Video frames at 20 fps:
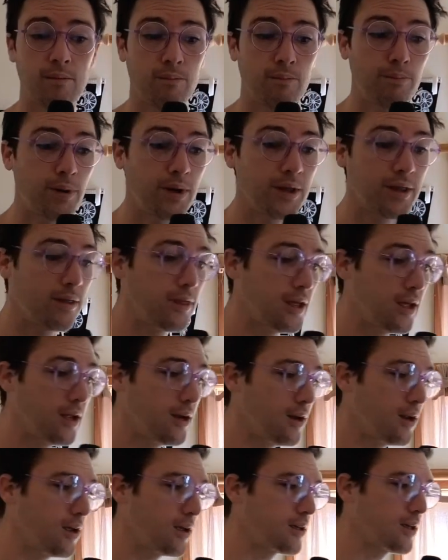but
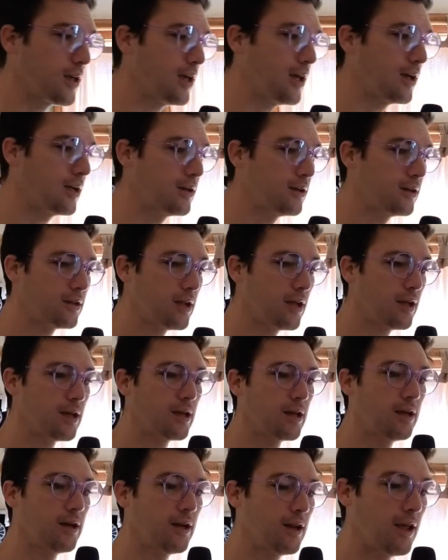then can take
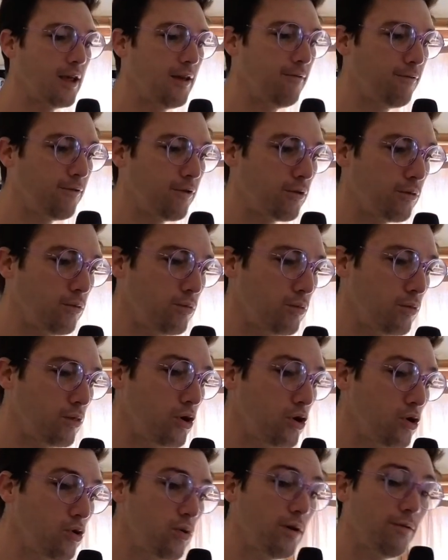in
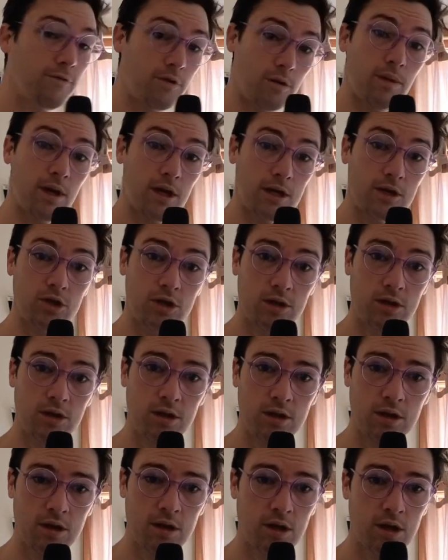new information
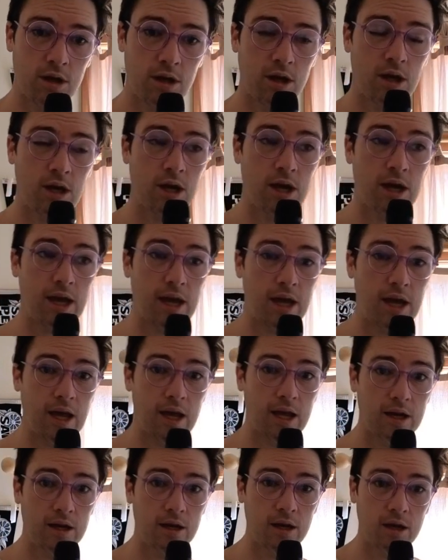
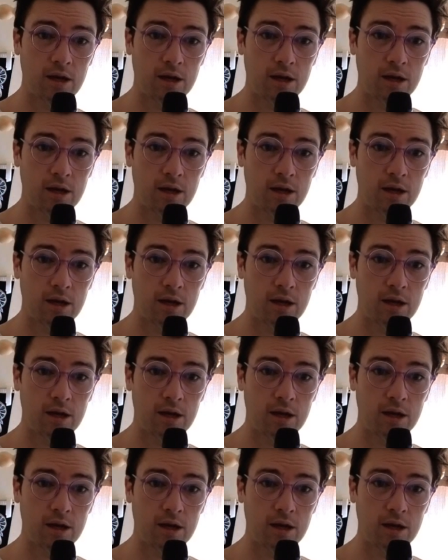and